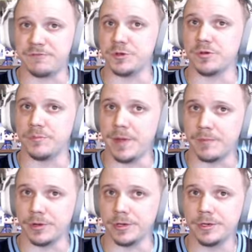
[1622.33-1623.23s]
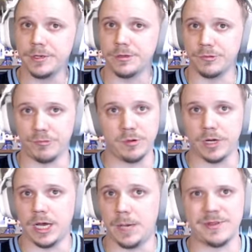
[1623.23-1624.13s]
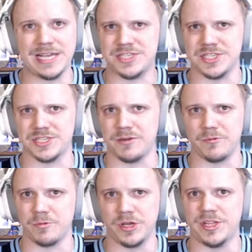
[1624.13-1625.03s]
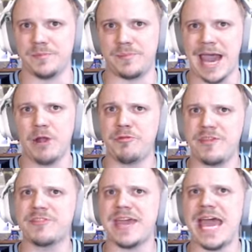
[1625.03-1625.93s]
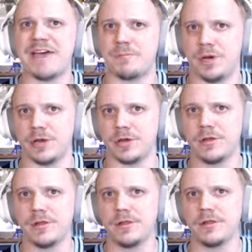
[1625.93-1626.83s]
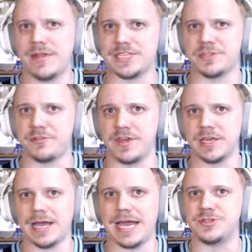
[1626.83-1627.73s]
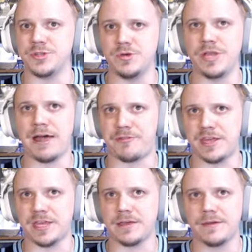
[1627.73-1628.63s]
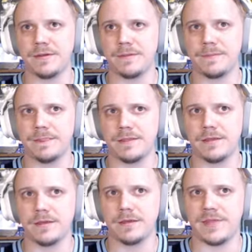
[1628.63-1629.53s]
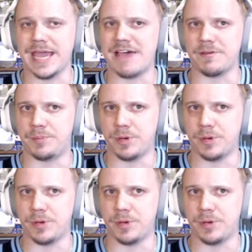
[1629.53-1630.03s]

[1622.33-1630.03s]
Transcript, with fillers: if you remember, we were up, and that's just a really bad. I don't think they have a punter. That's the thing. I do not think they have a